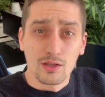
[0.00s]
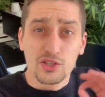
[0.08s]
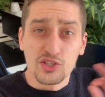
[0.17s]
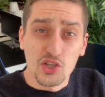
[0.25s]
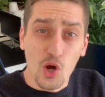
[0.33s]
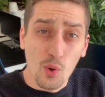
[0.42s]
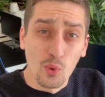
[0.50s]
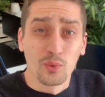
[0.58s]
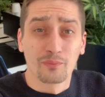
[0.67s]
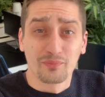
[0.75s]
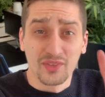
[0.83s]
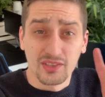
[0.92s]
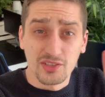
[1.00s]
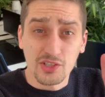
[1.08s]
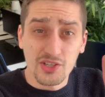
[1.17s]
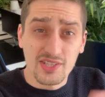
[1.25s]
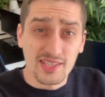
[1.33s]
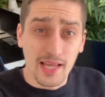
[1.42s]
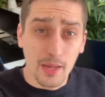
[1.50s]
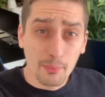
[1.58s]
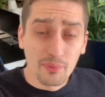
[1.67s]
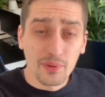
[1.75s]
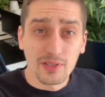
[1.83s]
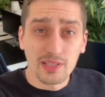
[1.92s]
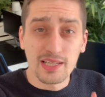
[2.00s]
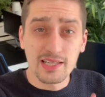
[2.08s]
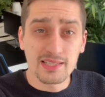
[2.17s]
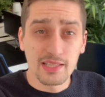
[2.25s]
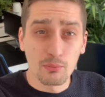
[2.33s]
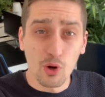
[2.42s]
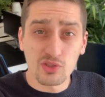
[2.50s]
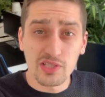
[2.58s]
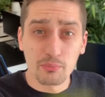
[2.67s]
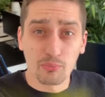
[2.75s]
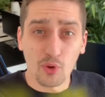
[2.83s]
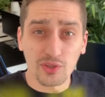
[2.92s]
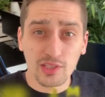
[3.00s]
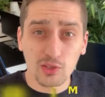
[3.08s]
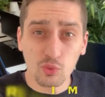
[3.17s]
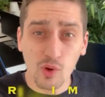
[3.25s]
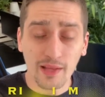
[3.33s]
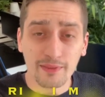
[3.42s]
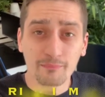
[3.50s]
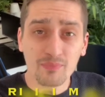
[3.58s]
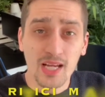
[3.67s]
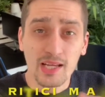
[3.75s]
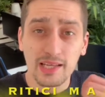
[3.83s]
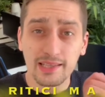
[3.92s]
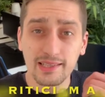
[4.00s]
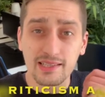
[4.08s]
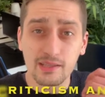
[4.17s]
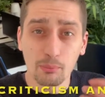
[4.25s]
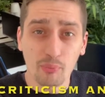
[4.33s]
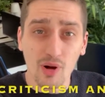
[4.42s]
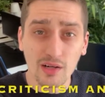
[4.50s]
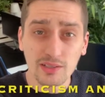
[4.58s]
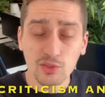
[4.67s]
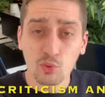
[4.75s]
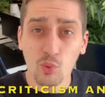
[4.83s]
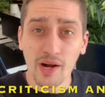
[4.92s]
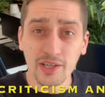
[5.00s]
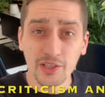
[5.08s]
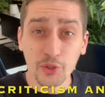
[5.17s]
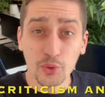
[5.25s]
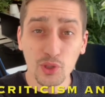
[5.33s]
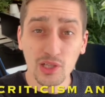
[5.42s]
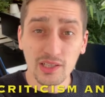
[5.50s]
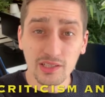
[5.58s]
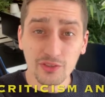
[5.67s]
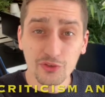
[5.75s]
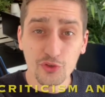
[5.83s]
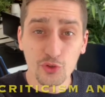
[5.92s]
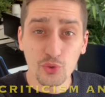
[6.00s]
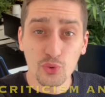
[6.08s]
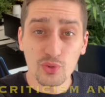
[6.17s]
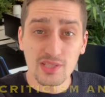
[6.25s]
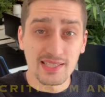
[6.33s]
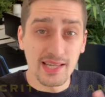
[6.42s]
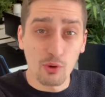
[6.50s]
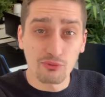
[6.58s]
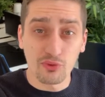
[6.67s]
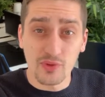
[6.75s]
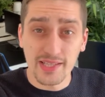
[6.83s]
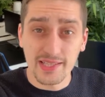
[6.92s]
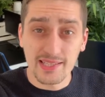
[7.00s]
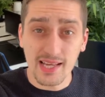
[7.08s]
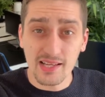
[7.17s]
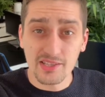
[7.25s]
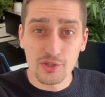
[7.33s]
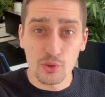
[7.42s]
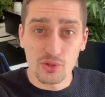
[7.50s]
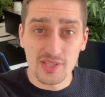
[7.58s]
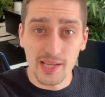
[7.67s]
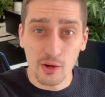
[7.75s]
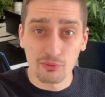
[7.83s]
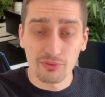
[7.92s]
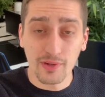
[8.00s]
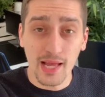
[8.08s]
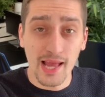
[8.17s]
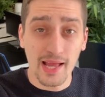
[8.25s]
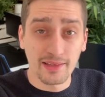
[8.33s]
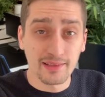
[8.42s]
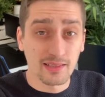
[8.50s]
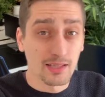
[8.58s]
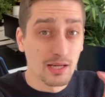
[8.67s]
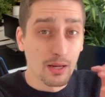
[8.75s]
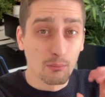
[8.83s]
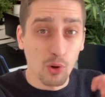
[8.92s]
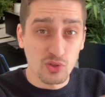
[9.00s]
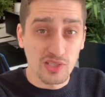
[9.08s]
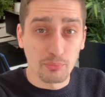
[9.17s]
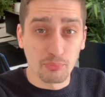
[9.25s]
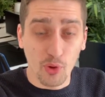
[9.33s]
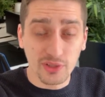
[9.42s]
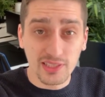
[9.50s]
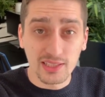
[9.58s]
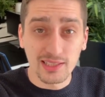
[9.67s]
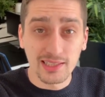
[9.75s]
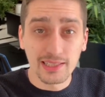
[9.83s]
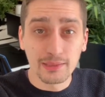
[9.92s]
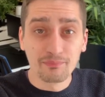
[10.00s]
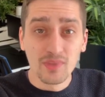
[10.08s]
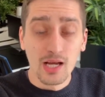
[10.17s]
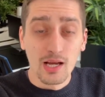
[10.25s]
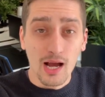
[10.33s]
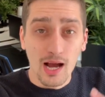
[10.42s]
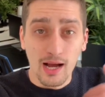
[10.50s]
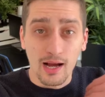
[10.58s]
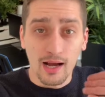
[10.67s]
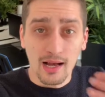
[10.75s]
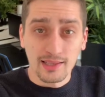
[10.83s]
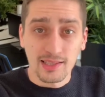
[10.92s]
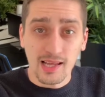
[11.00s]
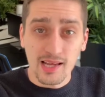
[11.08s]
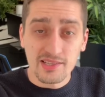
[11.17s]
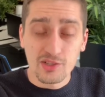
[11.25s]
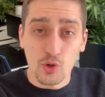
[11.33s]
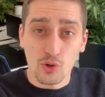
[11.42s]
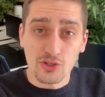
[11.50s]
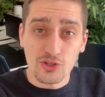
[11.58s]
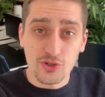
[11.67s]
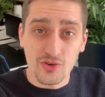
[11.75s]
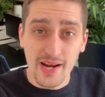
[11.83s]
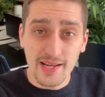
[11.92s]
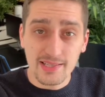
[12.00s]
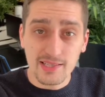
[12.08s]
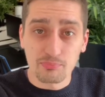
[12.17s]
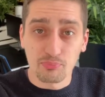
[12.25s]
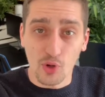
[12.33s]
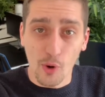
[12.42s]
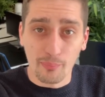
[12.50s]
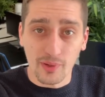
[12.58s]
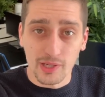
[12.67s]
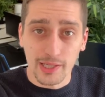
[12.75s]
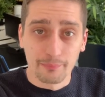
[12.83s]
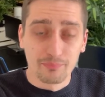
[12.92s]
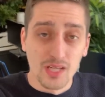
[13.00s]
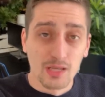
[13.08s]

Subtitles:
So, the third step is the most important one. It is the part where you learn to self-criticize yourself and, most importantly, analyze your trades properly.